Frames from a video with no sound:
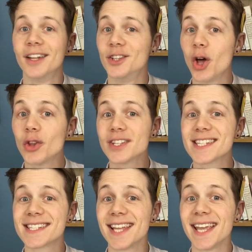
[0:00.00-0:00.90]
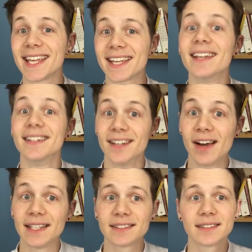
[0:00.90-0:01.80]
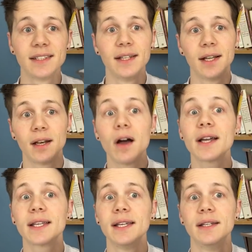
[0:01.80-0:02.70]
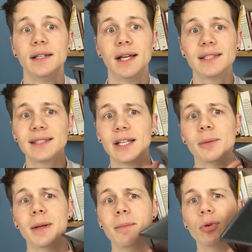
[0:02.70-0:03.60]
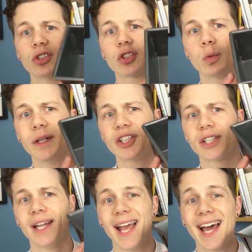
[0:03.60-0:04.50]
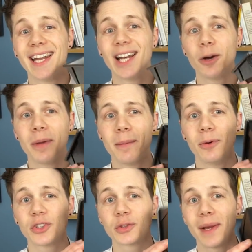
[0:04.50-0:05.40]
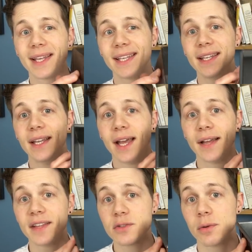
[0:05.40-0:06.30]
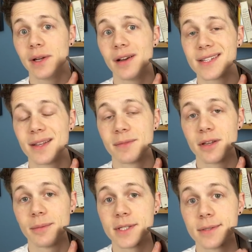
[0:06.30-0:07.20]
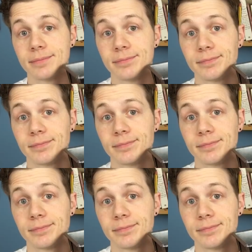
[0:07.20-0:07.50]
Non-stick, nice, like it. It's a little bit more swish and a little bit more swanky and that's what we like sometimes.